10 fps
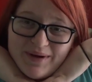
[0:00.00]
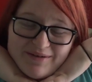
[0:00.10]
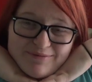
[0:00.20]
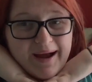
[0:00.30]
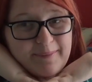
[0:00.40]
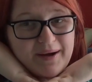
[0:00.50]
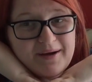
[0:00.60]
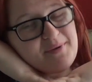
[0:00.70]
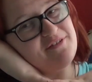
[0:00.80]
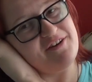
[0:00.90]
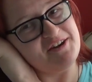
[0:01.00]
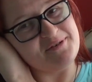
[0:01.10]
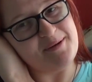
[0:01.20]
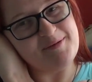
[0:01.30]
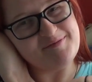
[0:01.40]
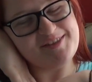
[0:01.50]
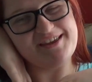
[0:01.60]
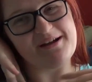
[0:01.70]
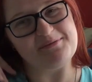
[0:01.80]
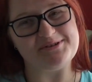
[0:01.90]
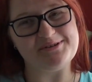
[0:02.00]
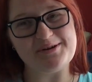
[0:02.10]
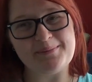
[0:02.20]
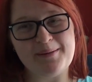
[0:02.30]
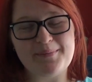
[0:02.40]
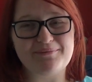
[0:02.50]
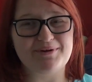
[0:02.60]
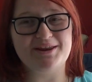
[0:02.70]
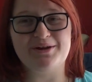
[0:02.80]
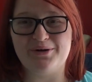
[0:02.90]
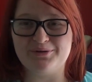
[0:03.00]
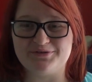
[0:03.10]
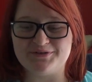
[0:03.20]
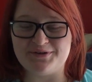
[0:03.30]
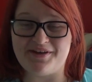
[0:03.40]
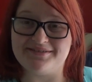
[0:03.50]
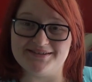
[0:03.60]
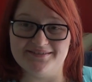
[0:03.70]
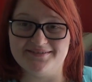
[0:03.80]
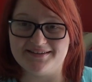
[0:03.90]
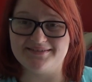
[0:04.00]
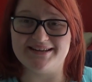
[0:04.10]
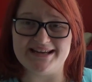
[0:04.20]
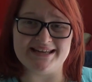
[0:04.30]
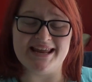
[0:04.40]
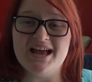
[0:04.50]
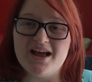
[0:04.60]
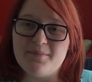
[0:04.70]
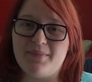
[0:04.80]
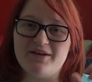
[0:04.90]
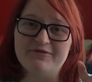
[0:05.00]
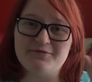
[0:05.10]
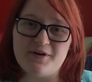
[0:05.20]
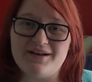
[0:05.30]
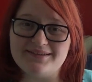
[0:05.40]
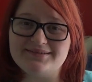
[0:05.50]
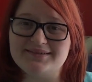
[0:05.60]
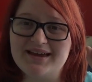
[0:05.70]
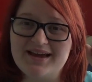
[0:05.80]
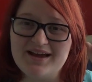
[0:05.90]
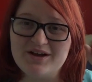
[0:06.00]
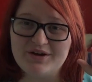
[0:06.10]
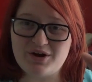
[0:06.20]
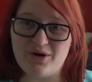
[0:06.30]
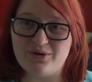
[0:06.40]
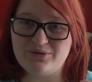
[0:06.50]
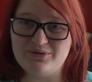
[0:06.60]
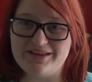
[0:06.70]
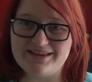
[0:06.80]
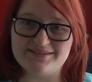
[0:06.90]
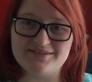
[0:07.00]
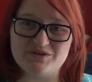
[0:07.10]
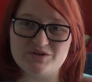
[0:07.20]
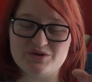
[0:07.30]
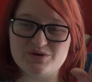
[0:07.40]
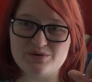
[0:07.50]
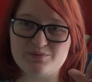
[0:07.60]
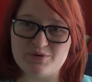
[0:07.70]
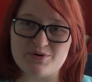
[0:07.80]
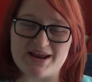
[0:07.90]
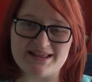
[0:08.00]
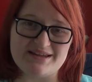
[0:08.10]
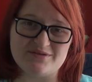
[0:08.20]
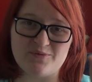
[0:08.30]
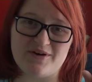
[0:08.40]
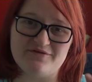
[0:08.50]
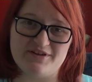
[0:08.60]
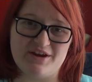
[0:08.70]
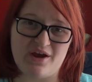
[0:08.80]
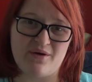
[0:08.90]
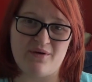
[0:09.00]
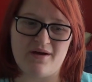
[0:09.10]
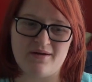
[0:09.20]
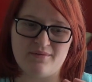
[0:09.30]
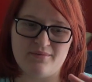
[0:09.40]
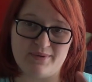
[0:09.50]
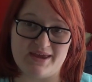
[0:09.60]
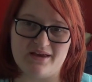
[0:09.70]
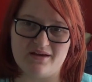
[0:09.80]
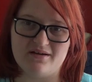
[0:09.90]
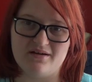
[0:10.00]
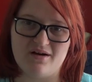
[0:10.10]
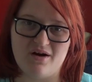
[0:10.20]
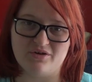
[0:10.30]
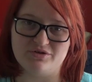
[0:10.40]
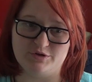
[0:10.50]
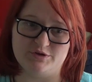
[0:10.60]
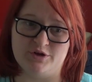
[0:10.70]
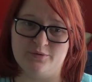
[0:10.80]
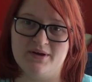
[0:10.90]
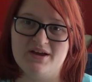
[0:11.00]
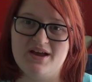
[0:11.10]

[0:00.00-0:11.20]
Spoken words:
my wrap-up, my final wrap-up for the year, I want to talk about my reading goals for 2016. My first goal is to put at least one video a week on YouTube,